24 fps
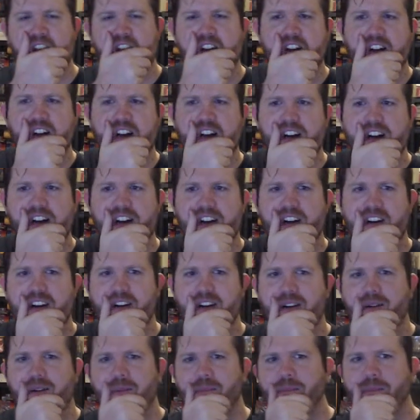
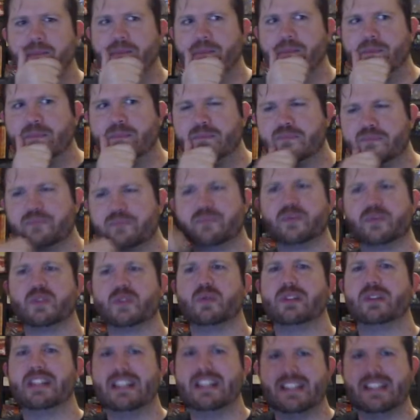so
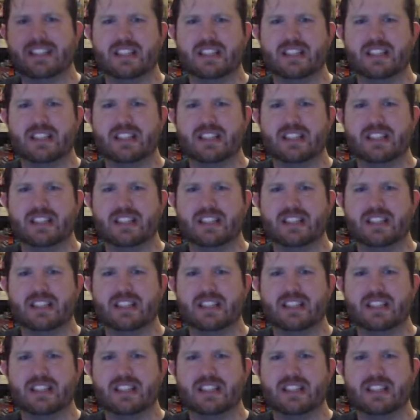we need